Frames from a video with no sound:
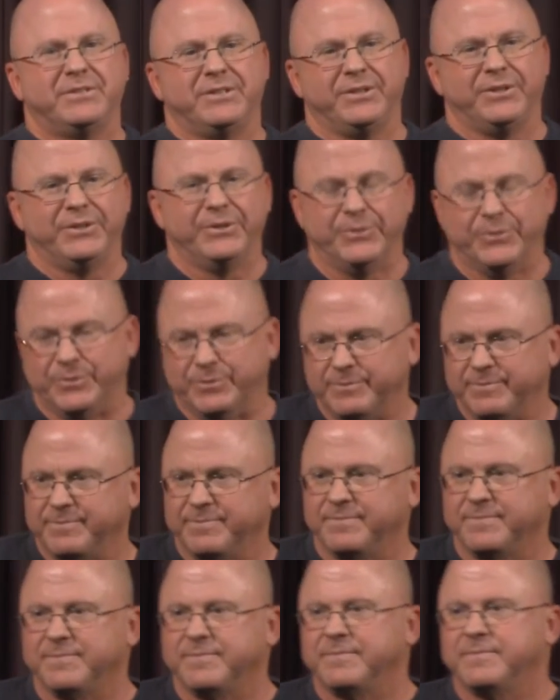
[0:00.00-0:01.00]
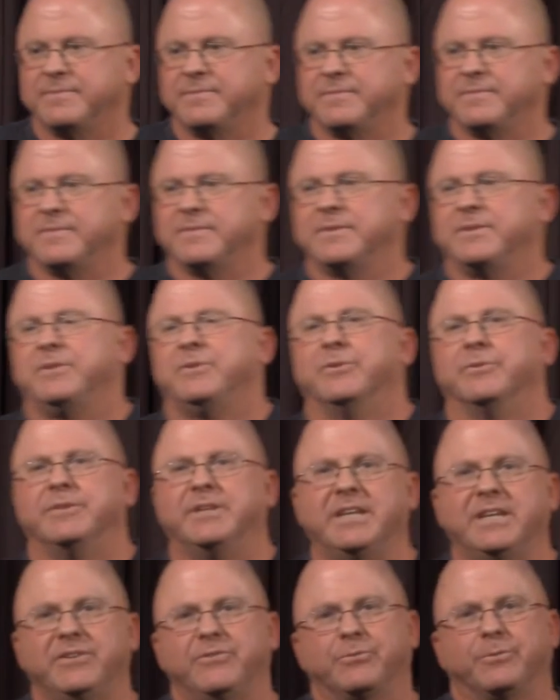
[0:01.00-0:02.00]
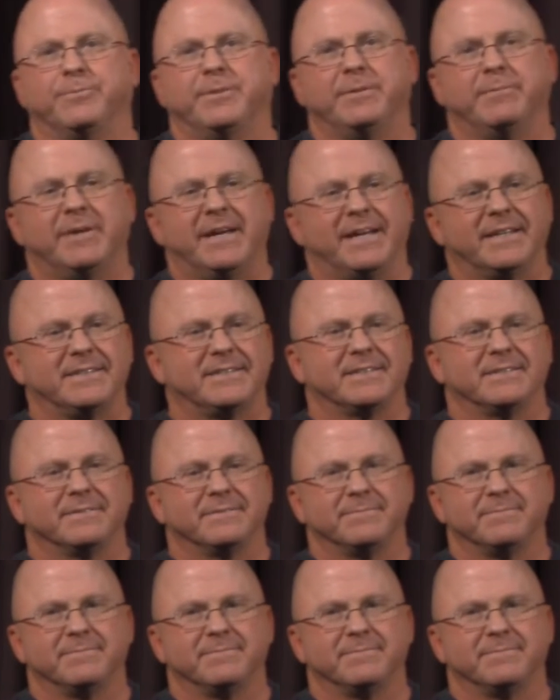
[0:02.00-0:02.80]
to you, your needs will be met.